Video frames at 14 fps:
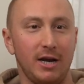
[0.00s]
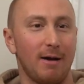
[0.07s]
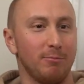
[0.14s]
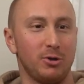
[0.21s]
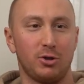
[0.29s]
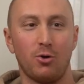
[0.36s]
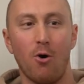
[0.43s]
And
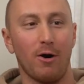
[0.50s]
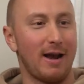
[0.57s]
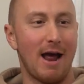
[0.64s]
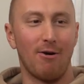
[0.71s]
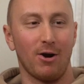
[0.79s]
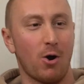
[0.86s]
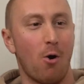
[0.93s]
I'm just talking to
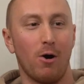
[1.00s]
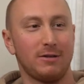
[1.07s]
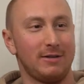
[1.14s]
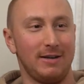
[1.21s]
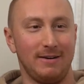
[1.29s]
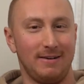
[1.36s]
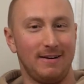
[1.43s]
Eric
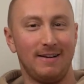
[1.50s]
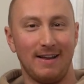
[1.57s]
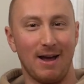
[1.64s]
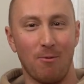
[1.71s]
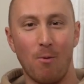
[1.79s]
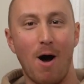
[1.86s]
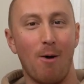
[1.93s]
Costin,
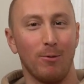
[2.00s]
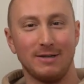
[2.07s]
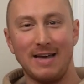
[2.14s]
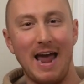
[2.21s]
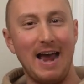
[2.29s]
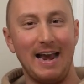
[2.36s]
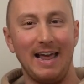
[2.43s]
like while we're
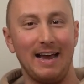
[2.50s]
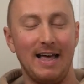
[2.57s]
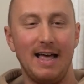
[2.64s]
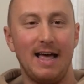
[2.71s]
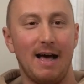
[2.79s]
skating.